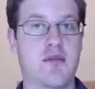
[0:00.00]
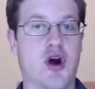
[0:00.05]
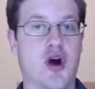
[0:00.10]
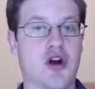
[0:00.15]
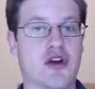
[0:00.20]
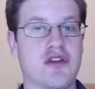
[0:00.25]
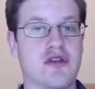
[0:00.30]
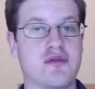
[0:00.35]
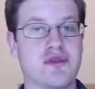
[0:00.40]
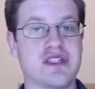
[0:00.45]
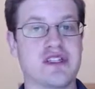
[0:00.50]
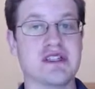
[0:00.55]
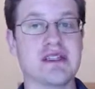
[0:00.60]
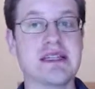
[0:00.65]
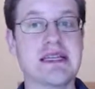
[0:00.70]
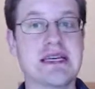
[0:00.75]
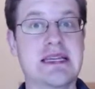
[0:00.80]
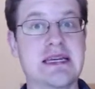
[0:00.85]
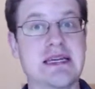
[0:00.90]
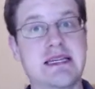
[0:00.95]
mark them as
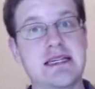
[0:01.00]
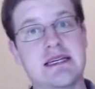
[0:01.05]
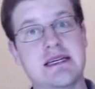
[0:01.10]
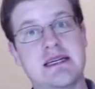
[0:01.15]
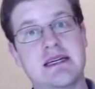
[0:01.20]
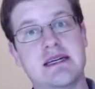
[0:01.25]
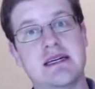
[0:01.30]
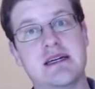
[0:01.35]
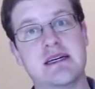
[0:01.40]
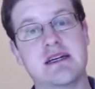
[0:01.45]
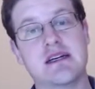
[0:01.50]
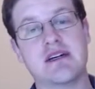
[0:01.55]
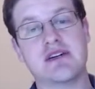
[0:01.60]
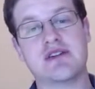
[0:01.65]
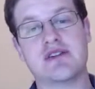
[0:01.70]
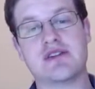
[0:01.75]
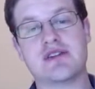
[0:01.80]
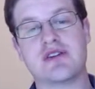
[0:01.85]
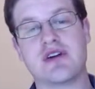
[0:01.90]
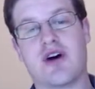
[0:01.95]
deleted.
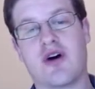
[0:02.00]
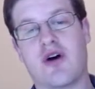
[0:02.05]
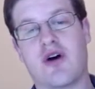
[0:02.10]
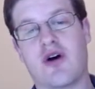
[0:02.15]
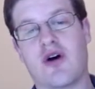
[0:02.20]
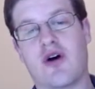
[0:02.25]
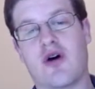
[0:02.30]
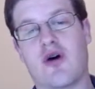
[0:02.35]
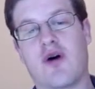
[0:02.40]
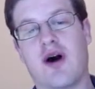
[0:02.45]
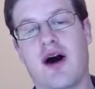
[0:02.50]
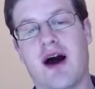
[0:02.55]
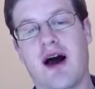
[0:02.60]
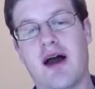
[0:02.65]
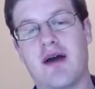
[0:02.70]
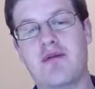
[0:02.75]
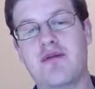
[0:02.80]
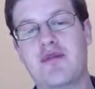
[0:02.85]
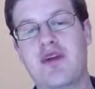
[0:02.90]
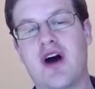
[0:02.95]
So
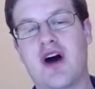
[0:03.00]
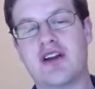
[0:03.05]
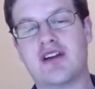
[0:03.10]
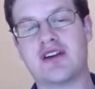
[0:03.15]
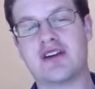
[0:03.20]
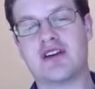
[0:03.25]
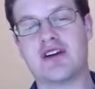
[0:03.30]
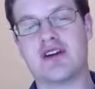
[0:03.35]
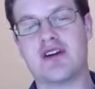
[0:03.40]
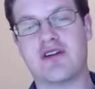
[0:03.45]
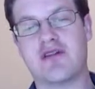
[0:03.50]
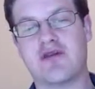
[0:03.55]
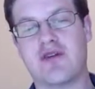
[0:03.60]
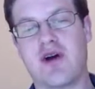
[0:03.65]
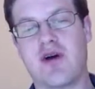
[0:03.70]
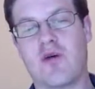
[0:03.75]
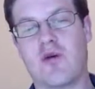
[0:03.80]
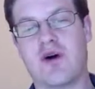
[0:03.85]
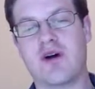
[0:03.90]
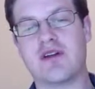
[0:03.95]
I'm not sure if
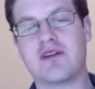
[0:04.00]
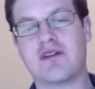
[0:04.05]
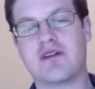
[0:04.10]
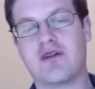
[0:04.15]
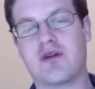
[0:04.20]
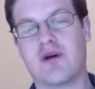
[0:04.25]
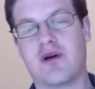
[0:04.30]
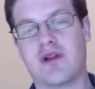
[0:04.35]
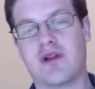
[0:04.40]
I want to